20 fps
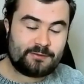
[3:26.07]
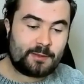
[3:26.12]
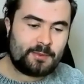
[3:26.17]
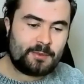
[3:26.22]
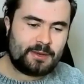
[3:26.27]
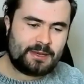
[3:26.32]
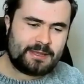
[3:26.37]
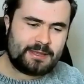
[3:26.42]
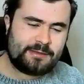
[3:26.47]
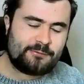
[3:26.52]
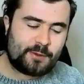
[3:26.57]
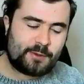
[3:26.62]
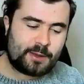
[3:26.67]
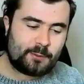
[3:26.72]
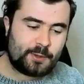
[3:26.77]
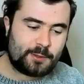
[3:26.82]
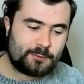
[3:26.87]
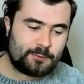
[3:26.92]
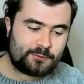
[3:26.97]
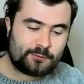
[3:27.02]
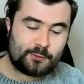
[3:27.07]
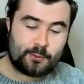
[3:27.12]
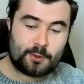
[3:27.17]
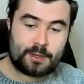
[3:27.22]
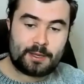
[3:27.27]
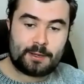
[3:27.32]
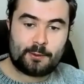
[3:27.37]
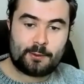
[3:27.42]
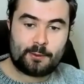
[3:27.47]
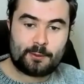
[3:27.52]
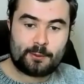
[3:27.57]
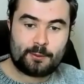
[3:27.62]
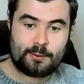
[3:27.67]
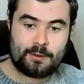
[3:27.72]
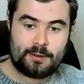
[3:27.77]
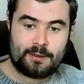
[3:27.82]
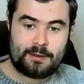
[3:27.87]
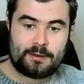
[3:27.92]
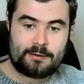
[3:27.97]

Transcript: I believe when we were talking on